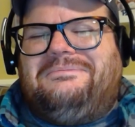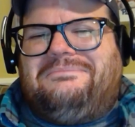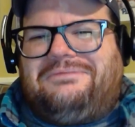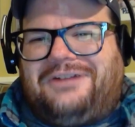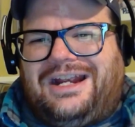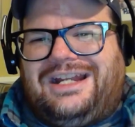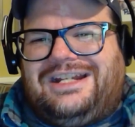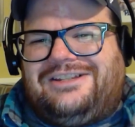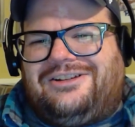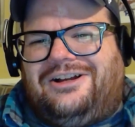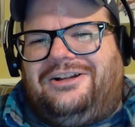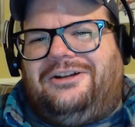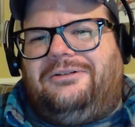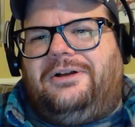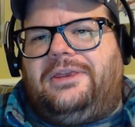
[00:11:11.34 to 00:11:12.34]
Brady's
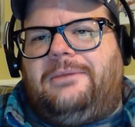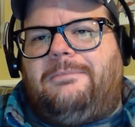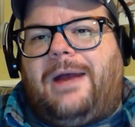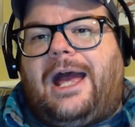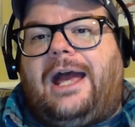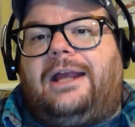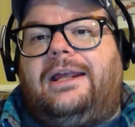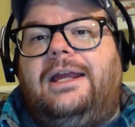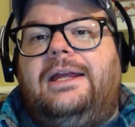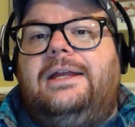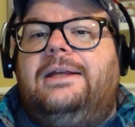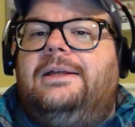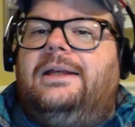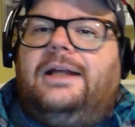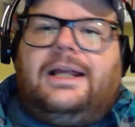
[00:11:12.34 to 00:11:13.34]
auto on the back.
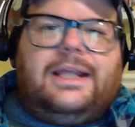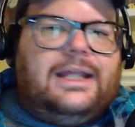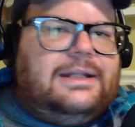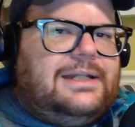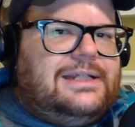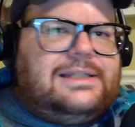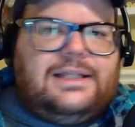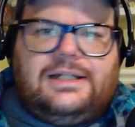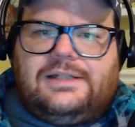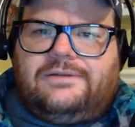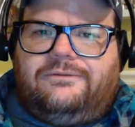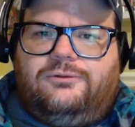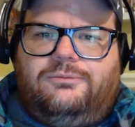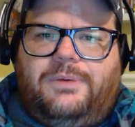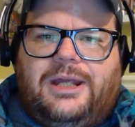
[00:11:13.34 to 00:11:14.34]
Again, he's in his
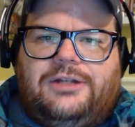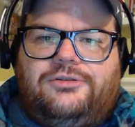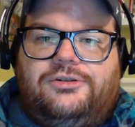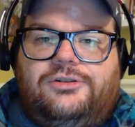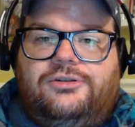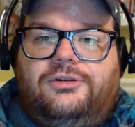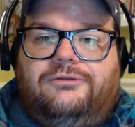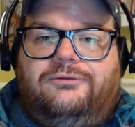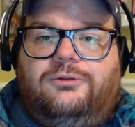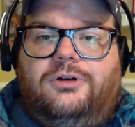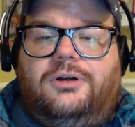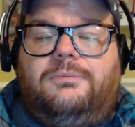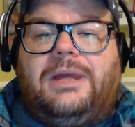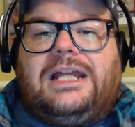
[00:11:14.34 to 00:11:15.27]
full Patriots uniform.